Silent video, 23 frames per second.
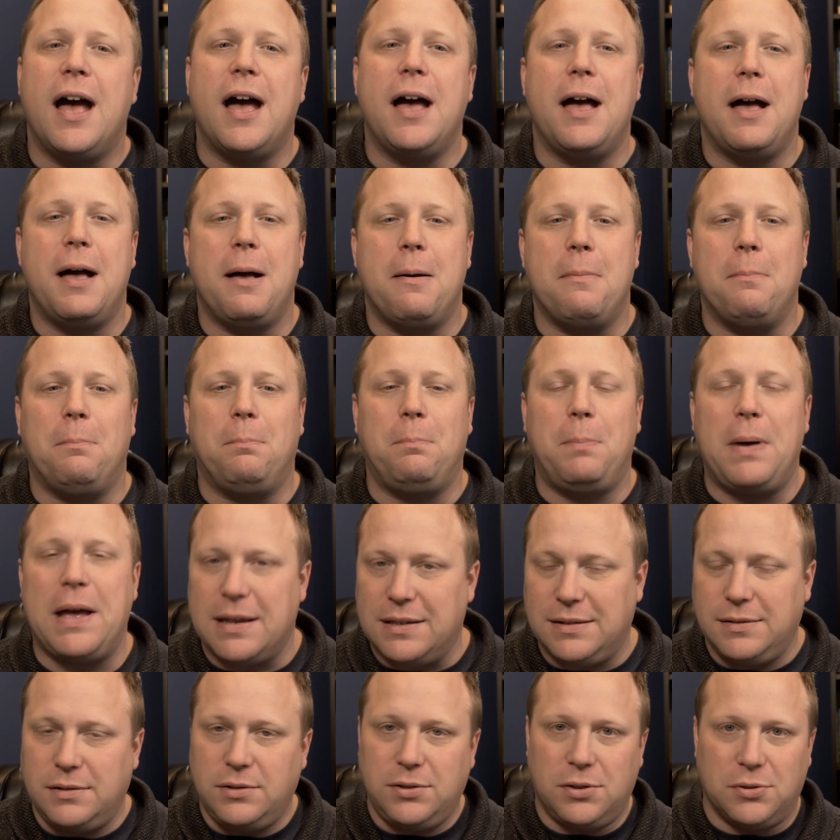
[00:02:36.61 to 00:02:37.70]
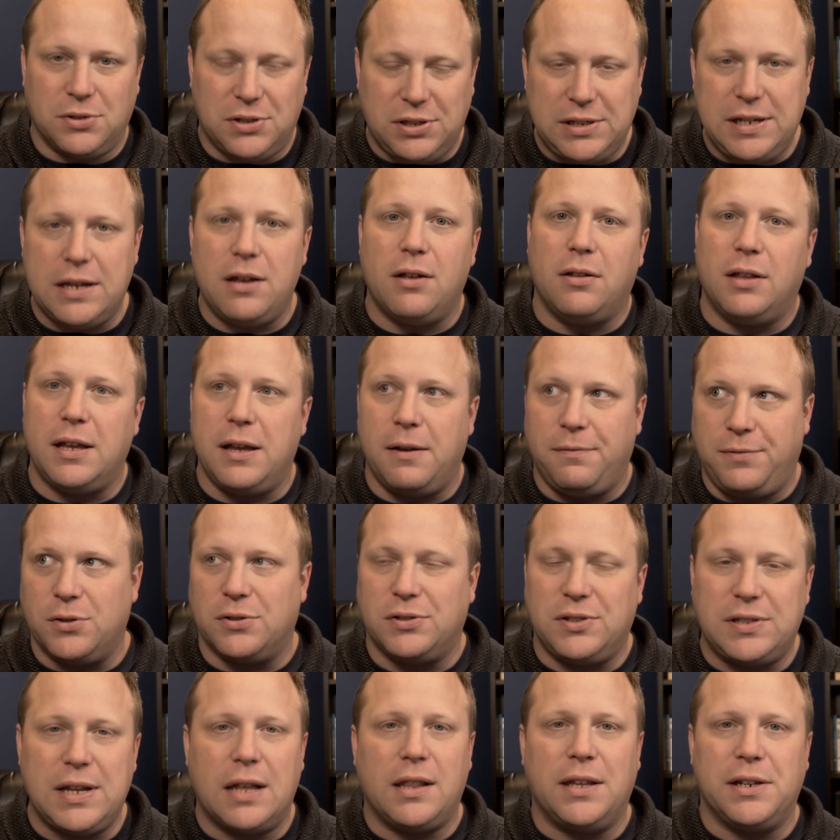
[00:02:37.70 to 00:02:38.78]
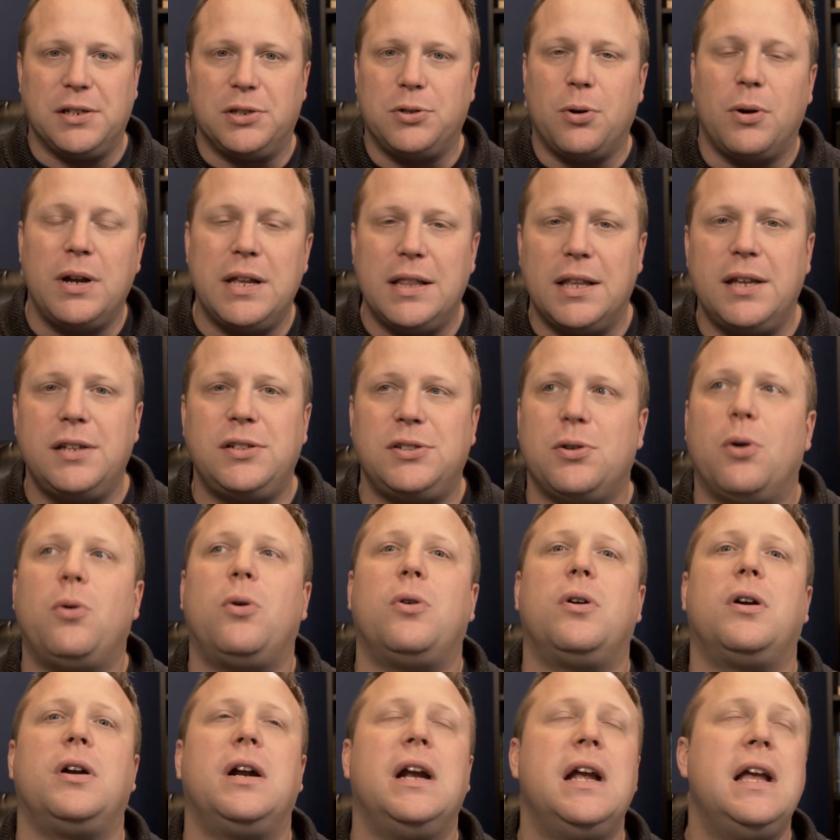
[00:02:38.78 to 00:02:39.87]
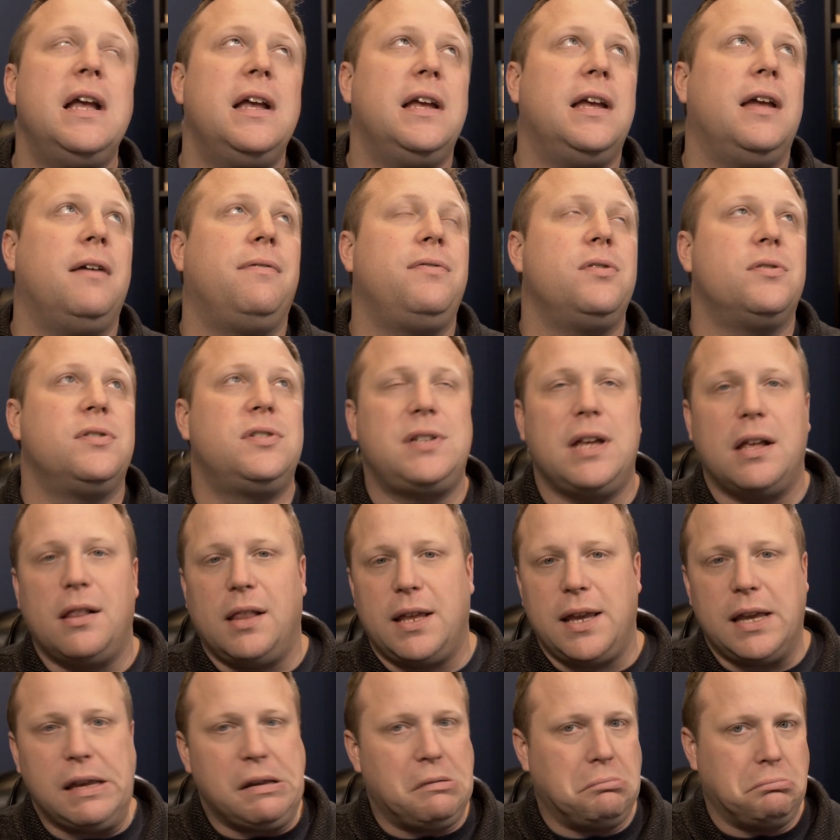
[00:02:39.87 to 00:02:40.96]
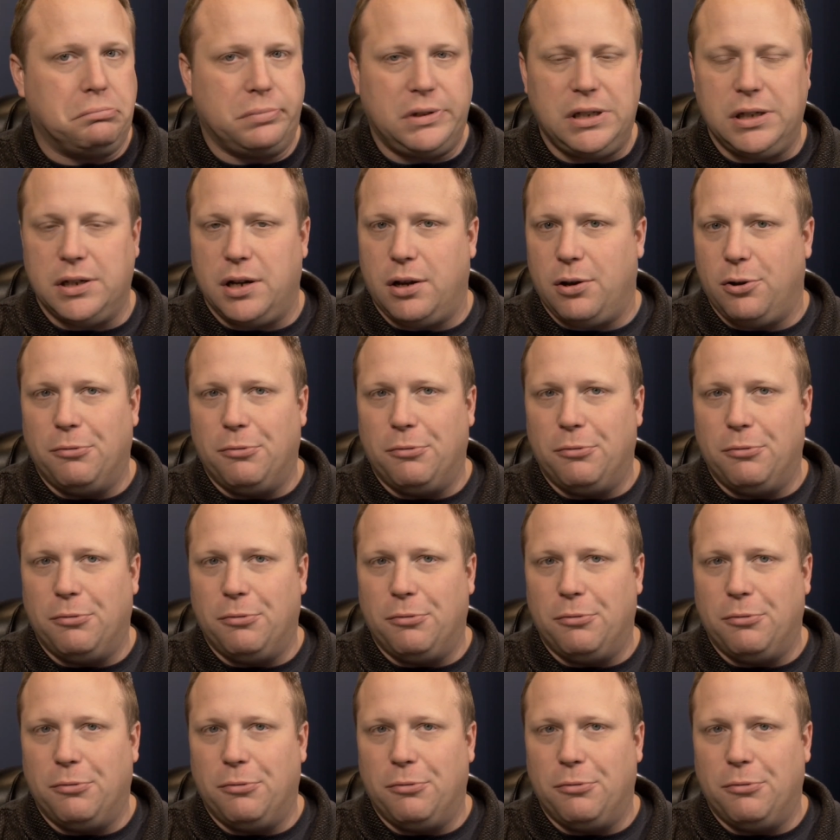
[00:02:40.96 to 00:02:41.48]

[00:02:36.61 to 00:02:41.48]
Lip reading: But you're still, if you're selling toilets or if you're selling,